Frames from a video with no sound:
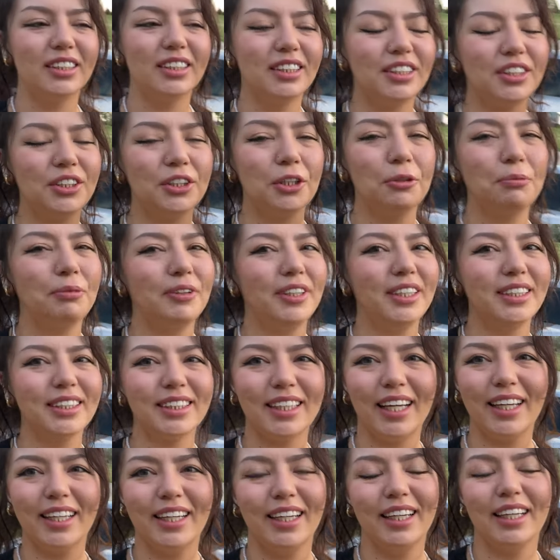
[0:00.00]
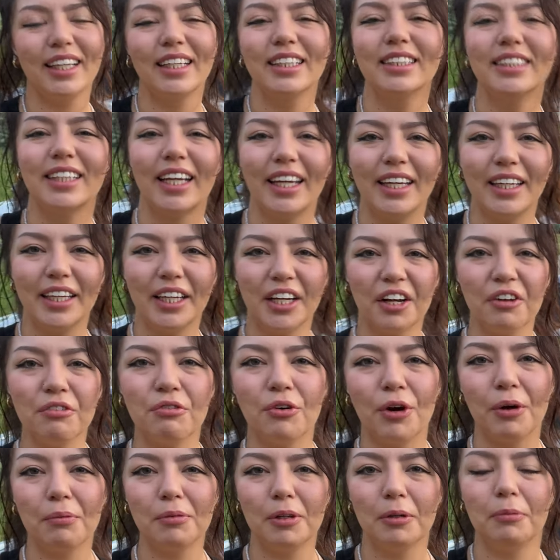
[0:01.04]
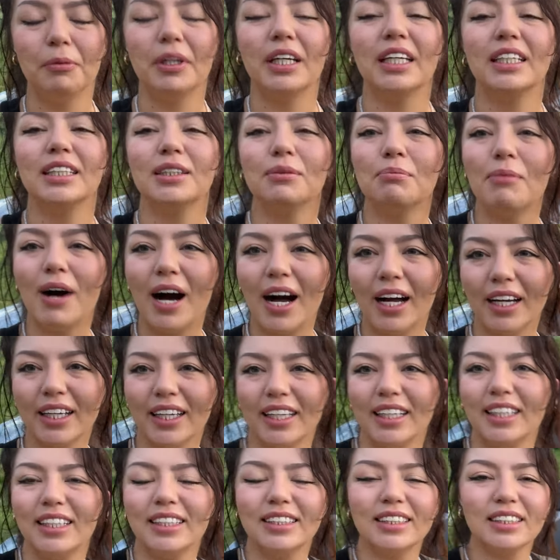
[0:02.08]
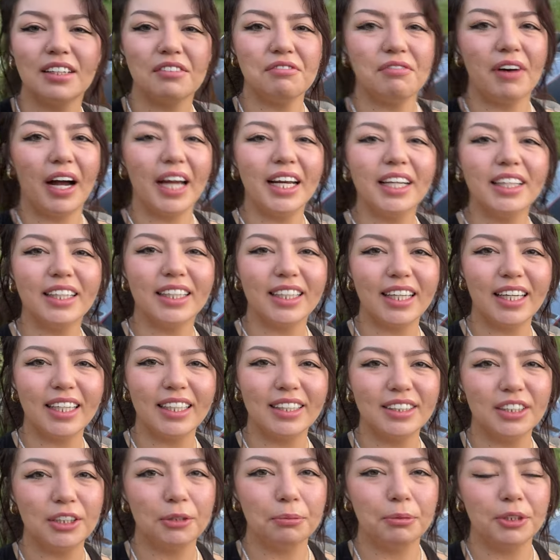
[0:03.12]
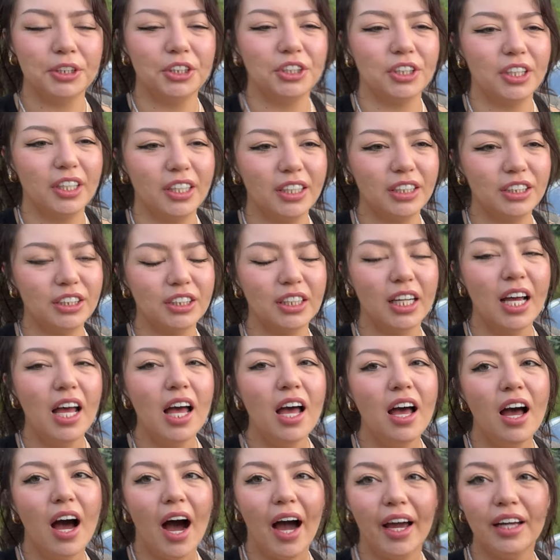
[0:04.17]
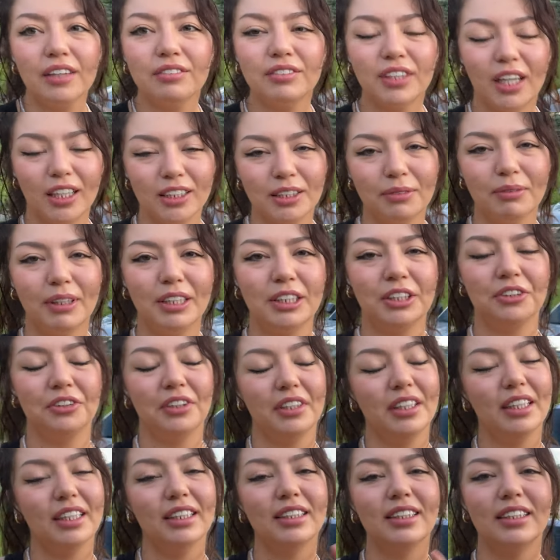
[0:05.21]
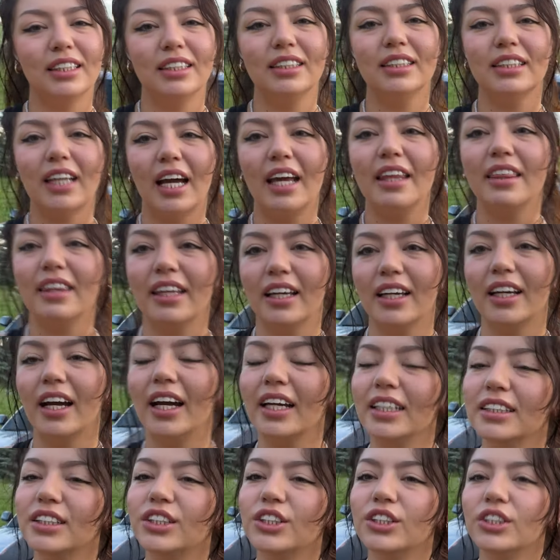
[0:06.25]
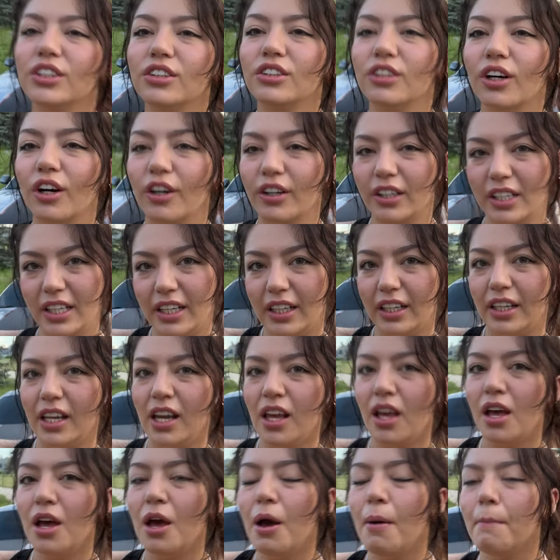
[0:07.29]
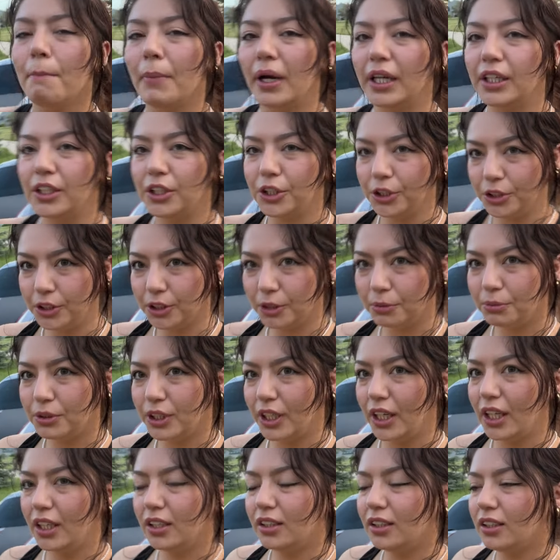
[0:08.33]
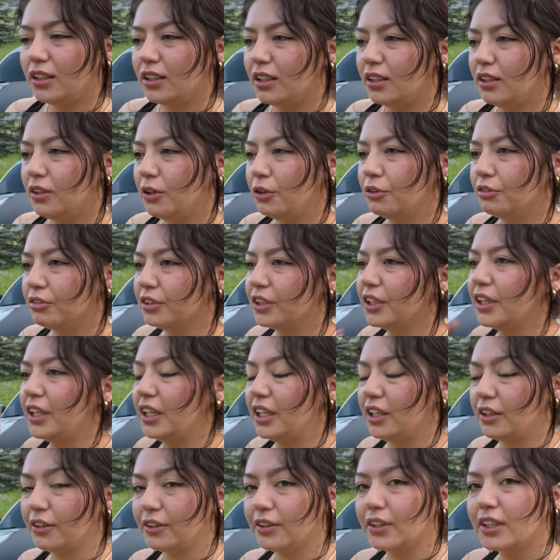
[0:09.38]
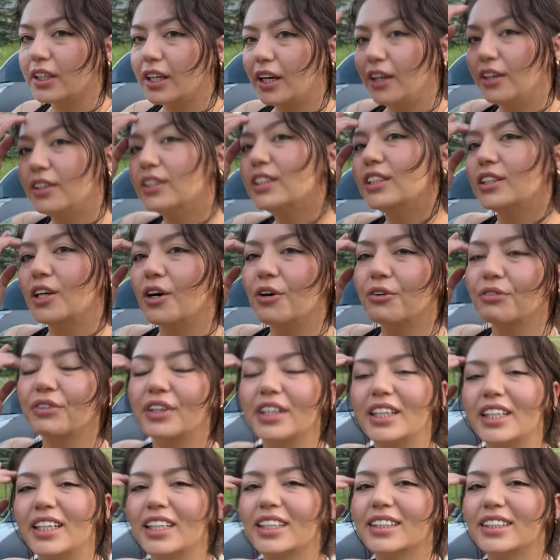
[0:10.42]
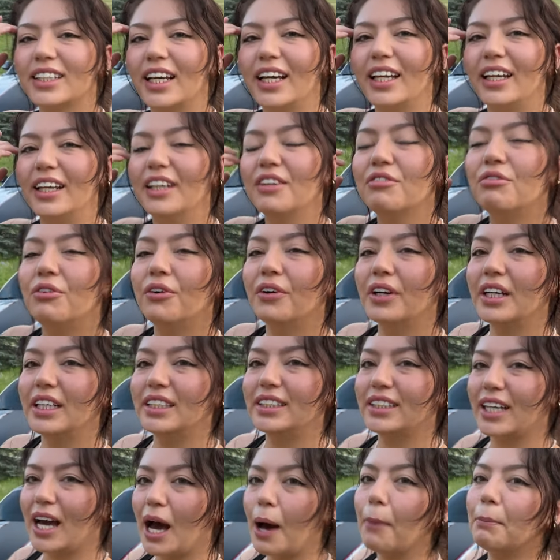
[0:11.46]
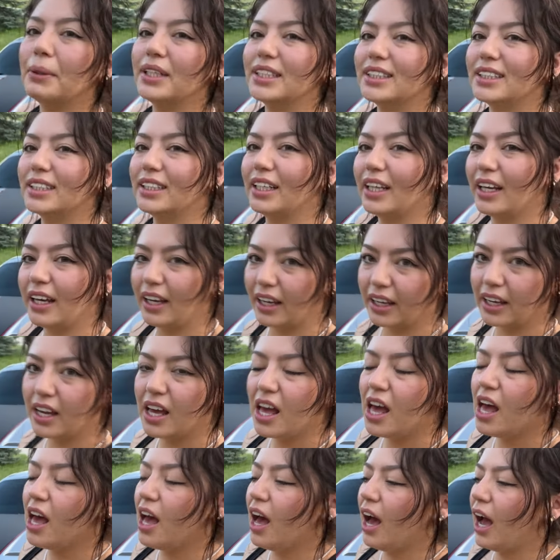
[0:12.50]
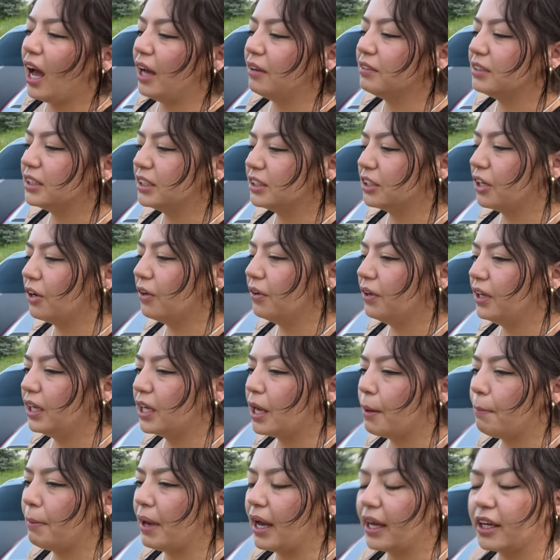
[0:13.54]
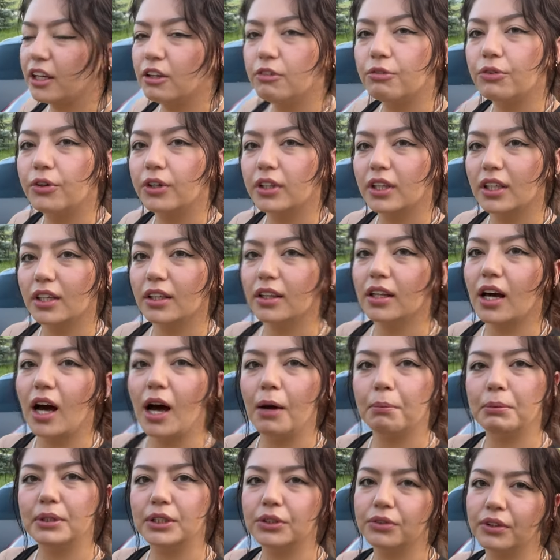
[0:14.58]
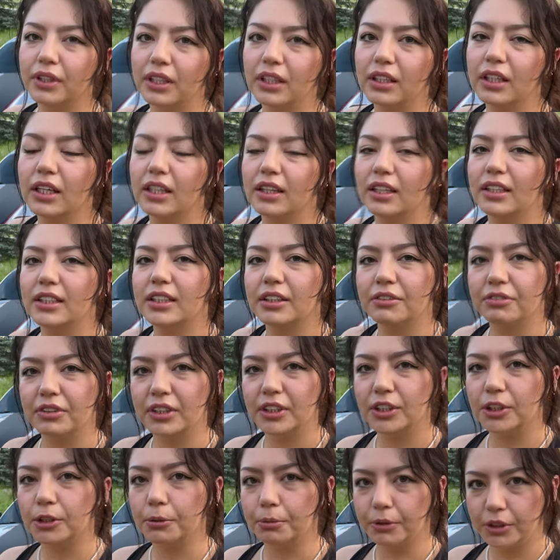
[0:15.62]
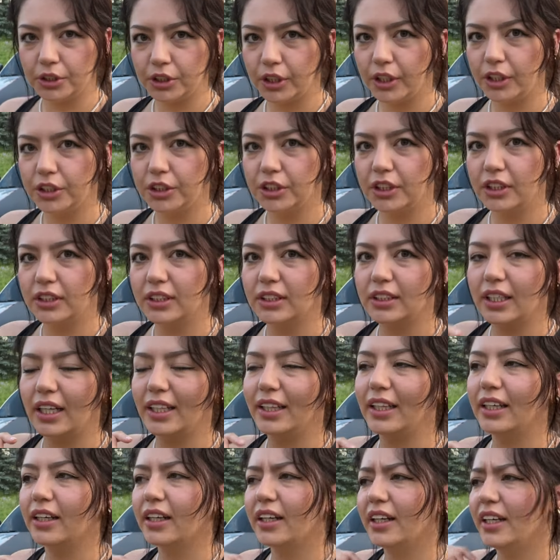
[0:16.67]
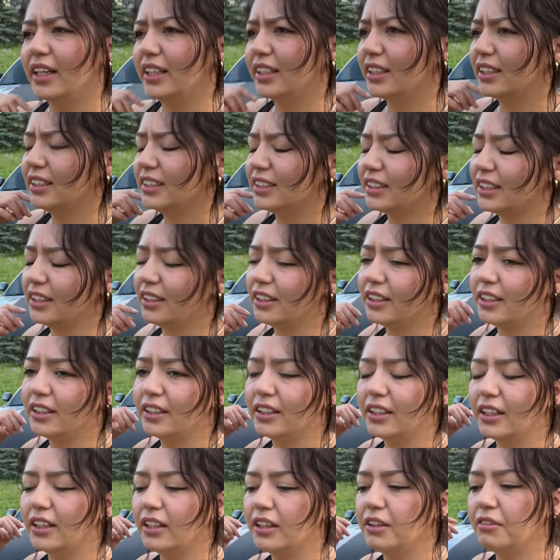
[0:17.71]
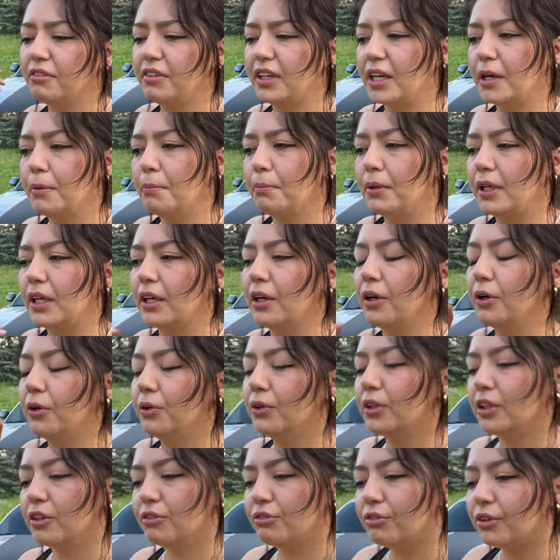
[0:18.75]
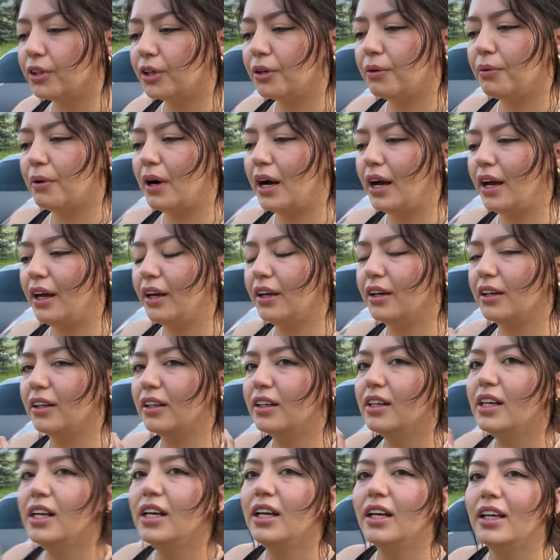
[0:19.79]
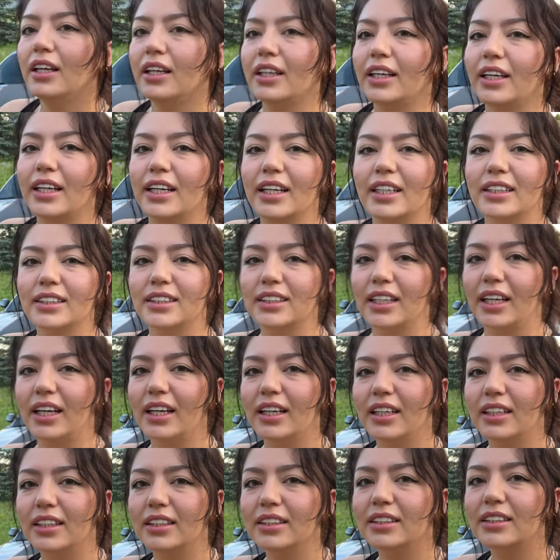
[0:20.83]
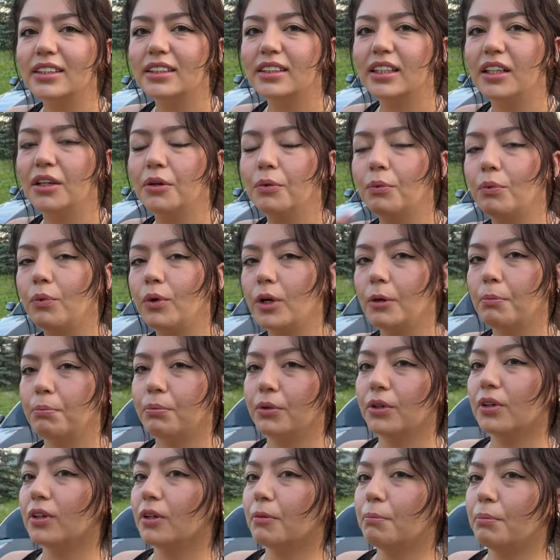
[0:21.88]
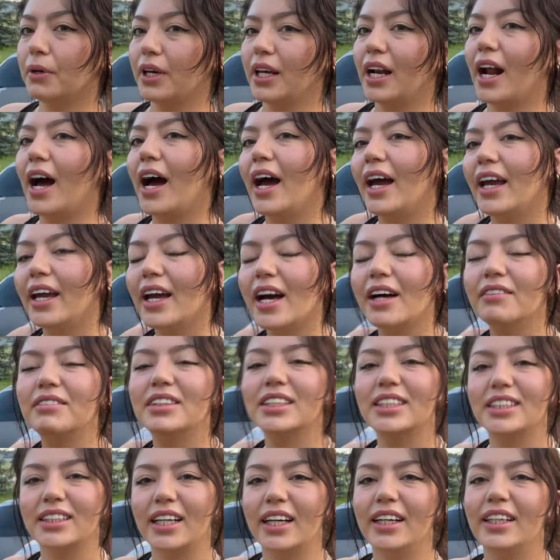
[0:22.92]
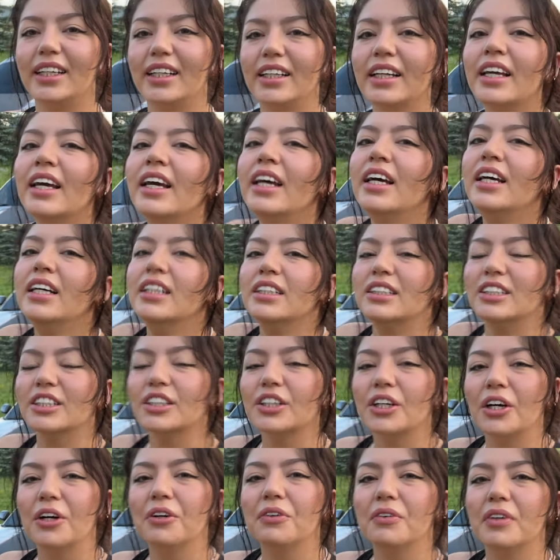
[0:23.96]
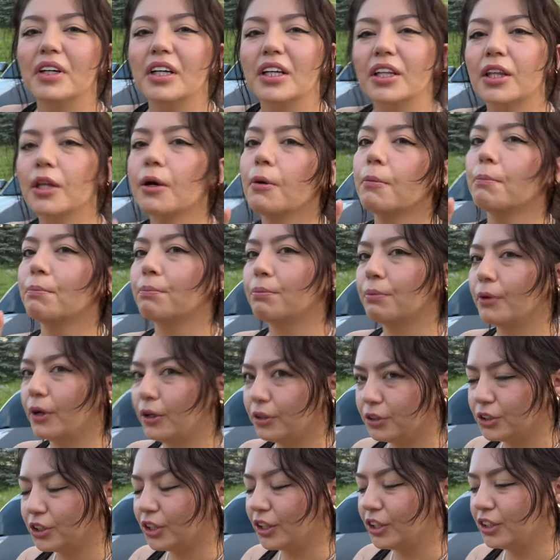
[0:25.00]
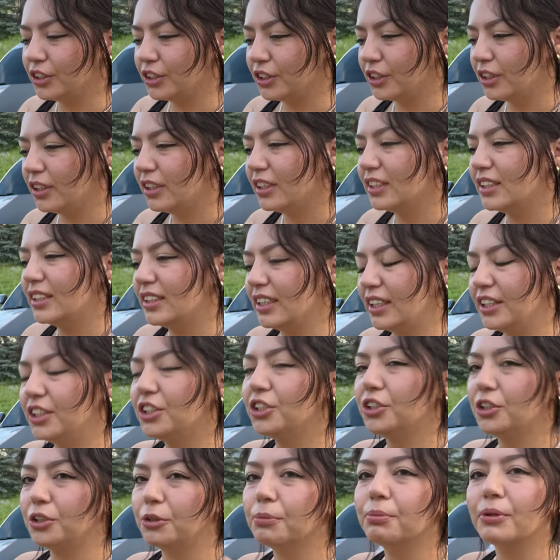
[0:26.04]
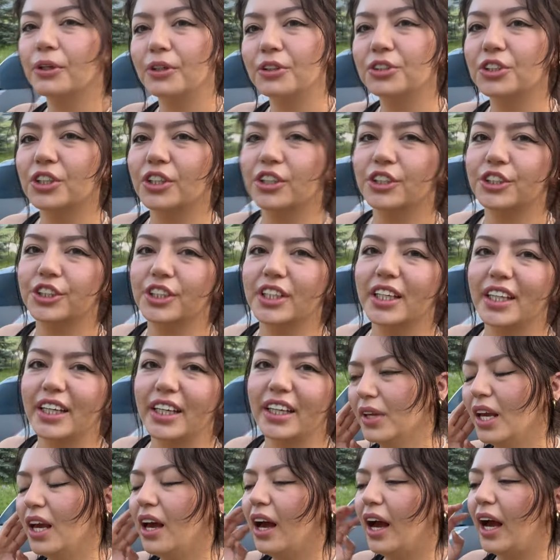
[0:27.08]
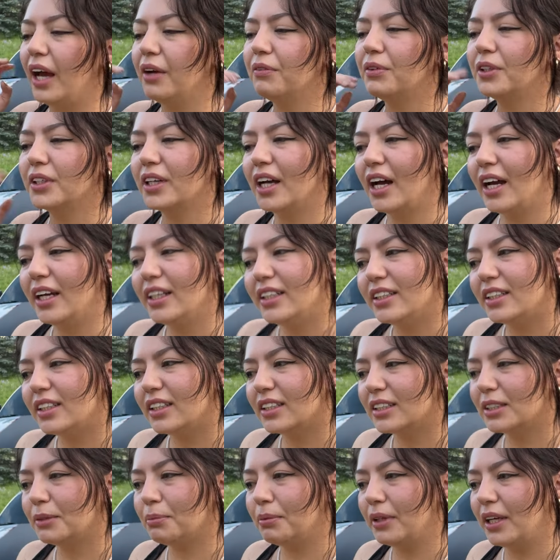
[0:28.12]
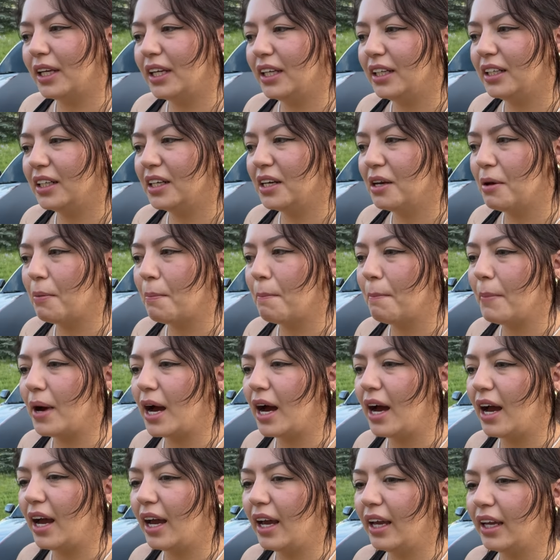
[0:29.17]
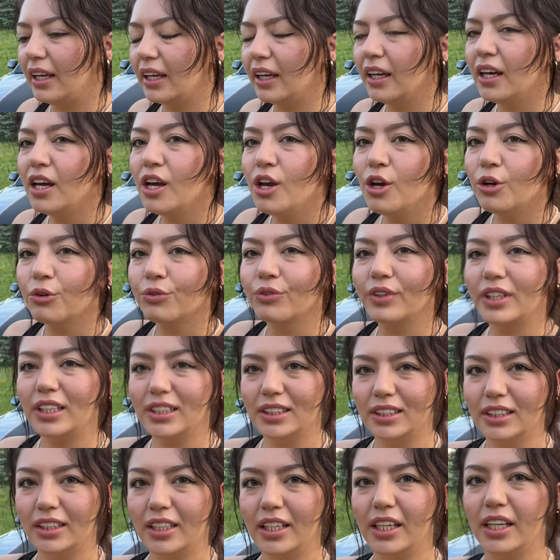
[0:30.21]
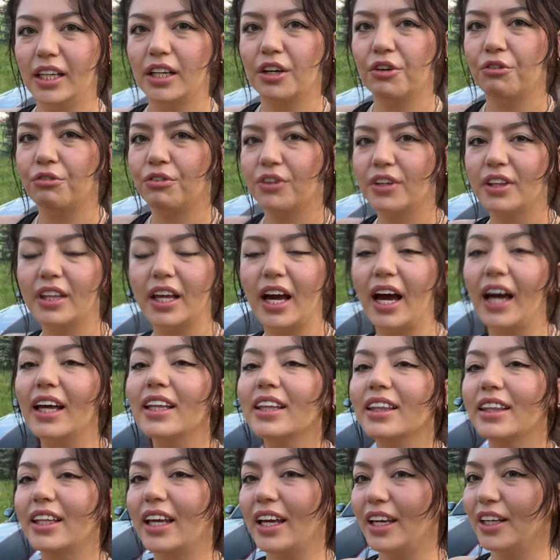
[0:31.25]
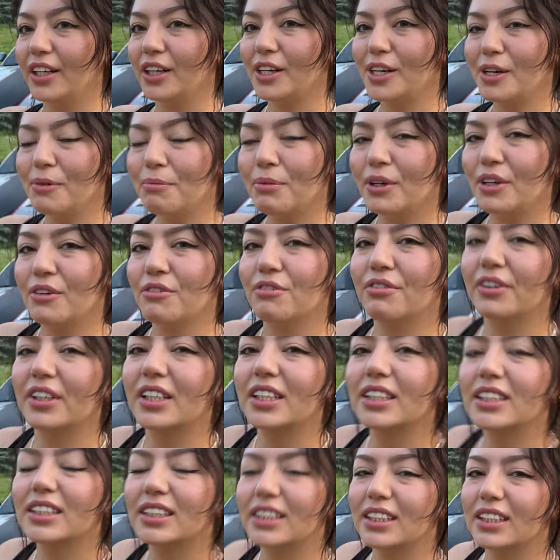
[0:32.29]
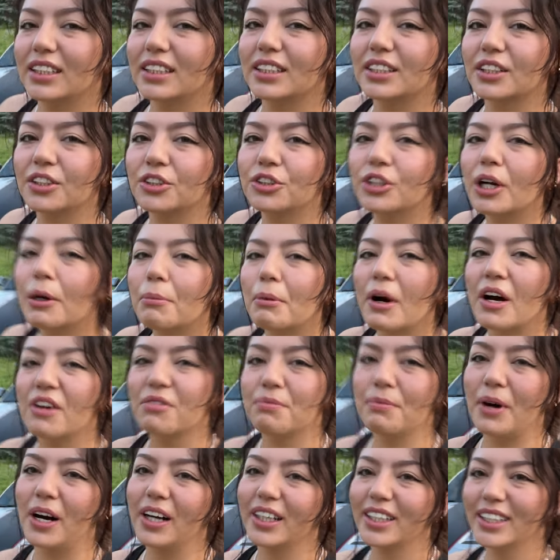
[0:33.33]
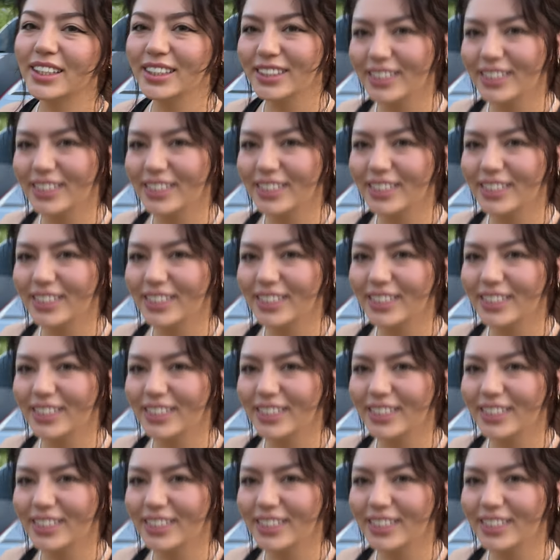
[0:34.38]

Super exciting day here for me because Mach is finally getting supercharged. I have talked about doing this since I think I started my YouTube channel over a year ago. So really exciting for it to happen today. I was going back and forth a lot between the different superchargers. I think I had considered the VMP Odin for a while, ESS, Whipple, but I have decided to go with Pro Charger, the Stage 2 Pro Charger kit. I will kind of explain my reasoning for that later, but first let's go drop off Mach.